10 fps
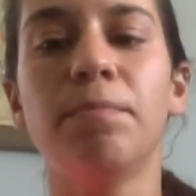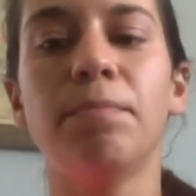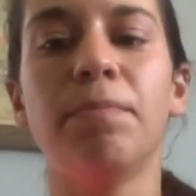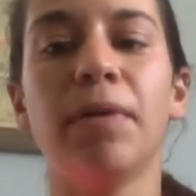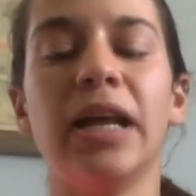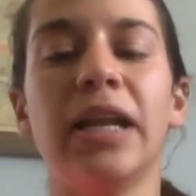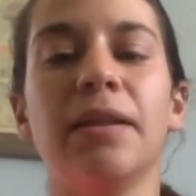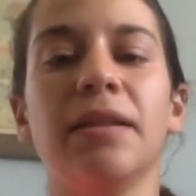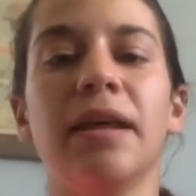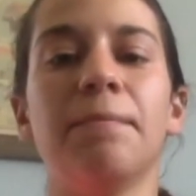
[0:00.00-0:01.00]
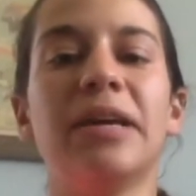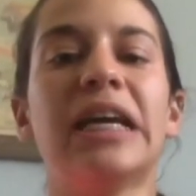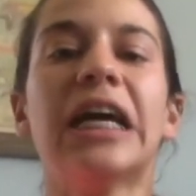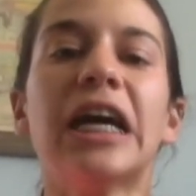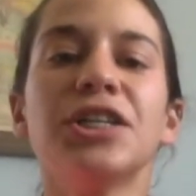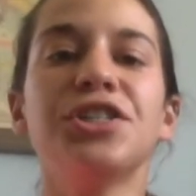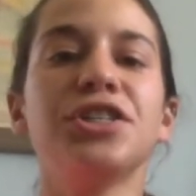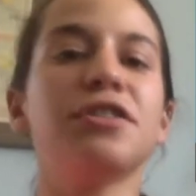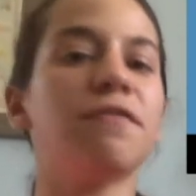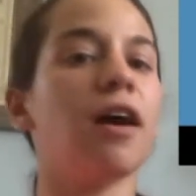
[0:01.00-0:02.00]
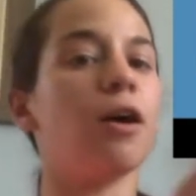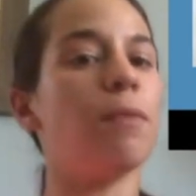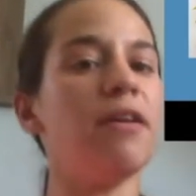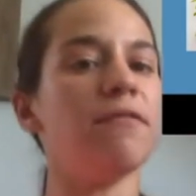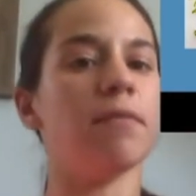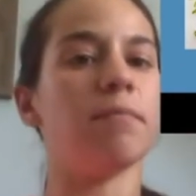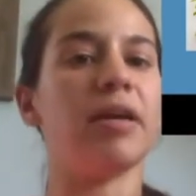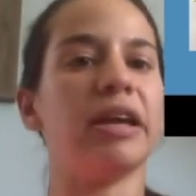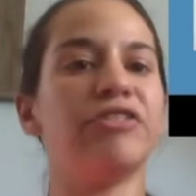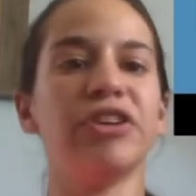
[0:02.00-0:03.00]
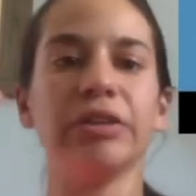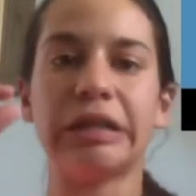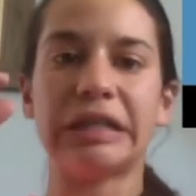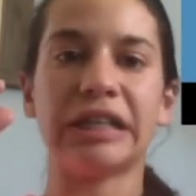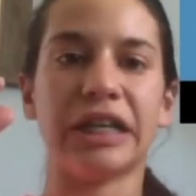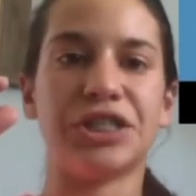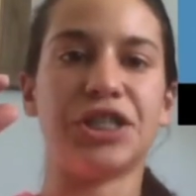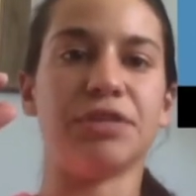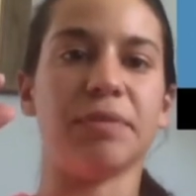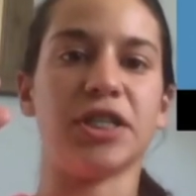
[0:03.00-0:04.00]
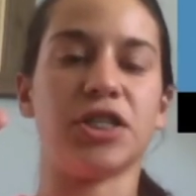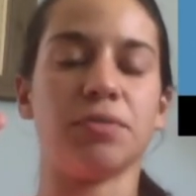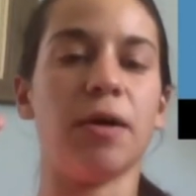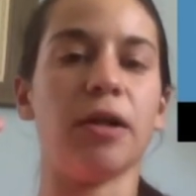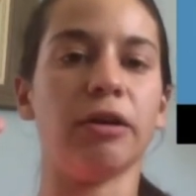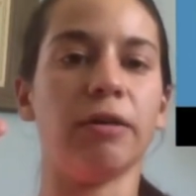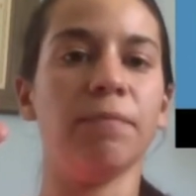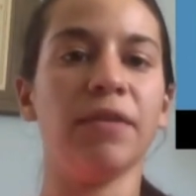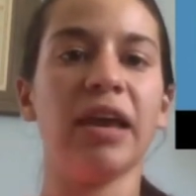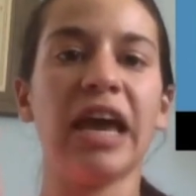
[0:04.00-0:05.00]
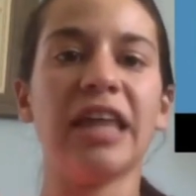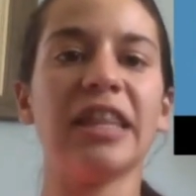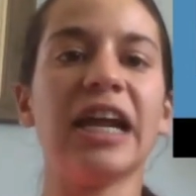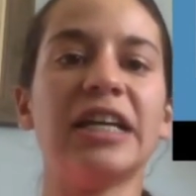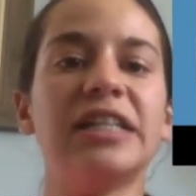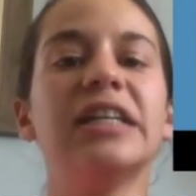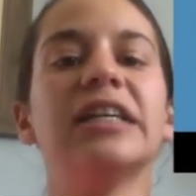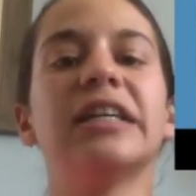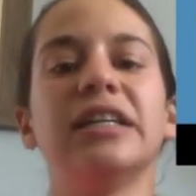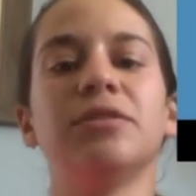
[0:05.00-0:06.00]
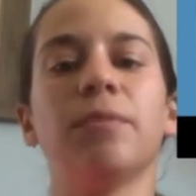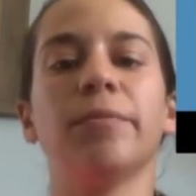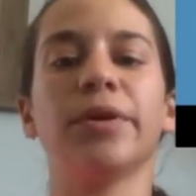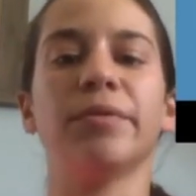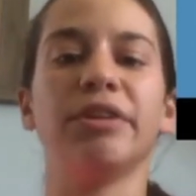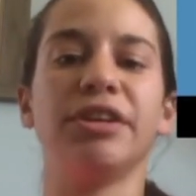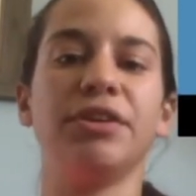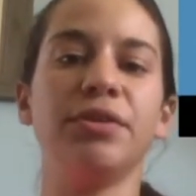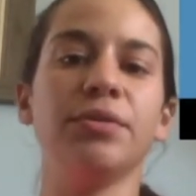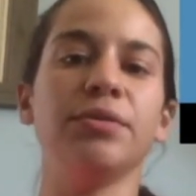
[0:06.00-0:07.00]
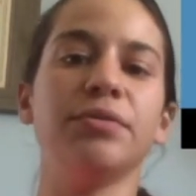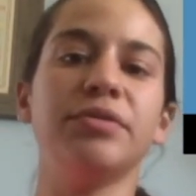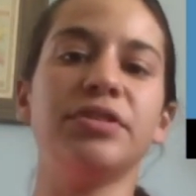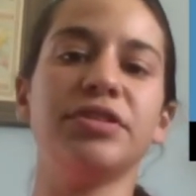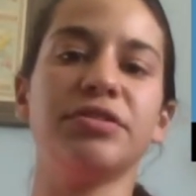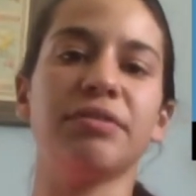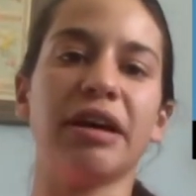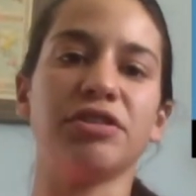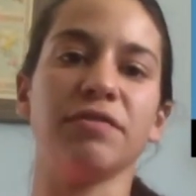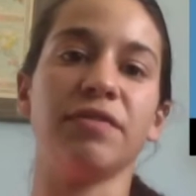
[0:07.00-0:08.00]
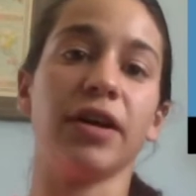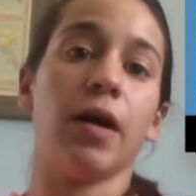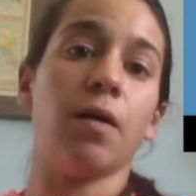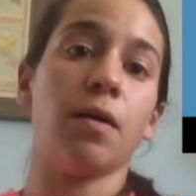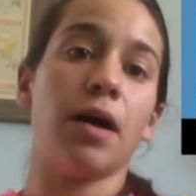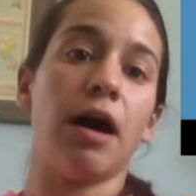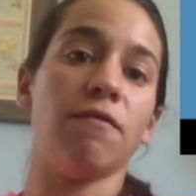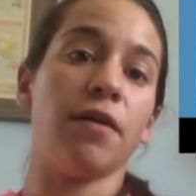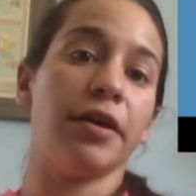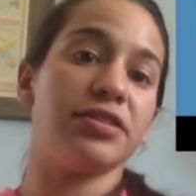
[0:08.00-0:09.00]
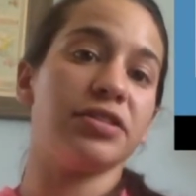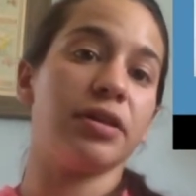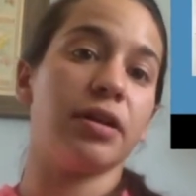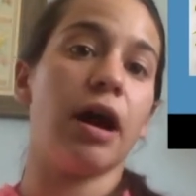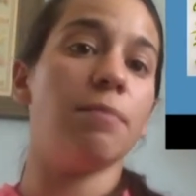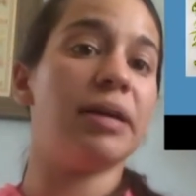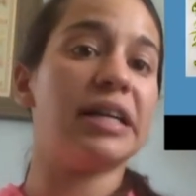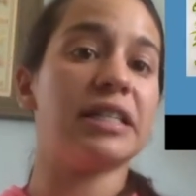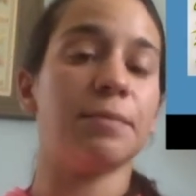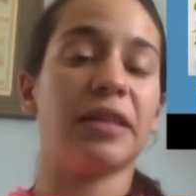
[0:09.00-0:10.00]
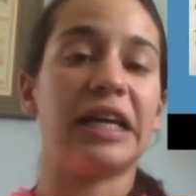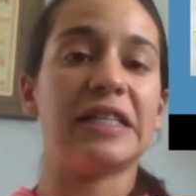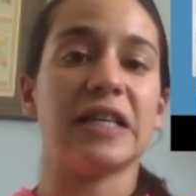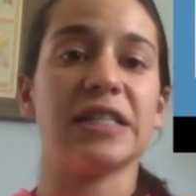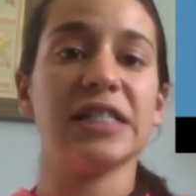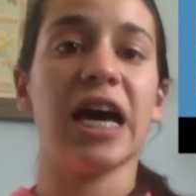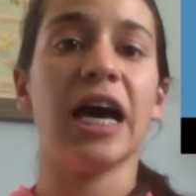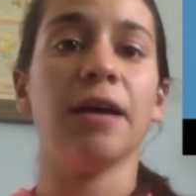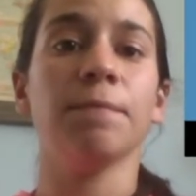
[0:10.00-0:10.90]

But because she's far away from me, she looks like she's much smaller. And that idea is what we're going to use to actually figure out how far or how big something is on the sky.